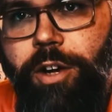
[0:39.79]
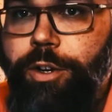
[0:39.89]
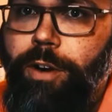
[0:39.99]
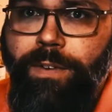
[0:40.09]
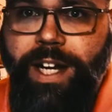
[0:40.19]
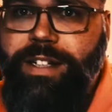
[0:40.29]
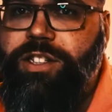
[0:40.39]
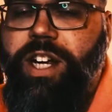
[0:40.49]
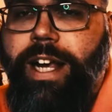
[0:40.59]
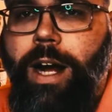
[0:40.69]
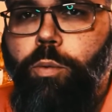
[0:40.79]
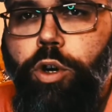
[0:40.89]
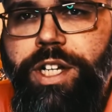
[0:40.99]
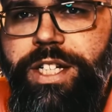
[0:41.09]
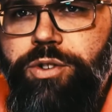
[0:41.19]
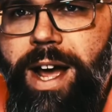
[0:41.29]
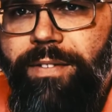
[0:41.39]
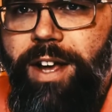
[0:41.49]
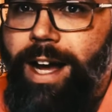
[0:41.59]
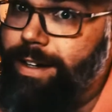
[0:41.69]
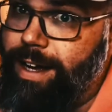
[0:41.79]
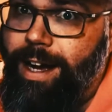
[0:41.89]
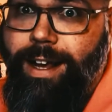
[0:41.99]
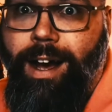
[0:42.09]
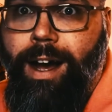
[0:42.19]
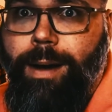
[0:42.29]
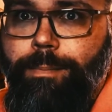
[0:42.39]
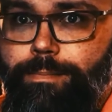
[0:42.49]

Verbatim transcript: And don't forget to check out RookieDraftGuide.com.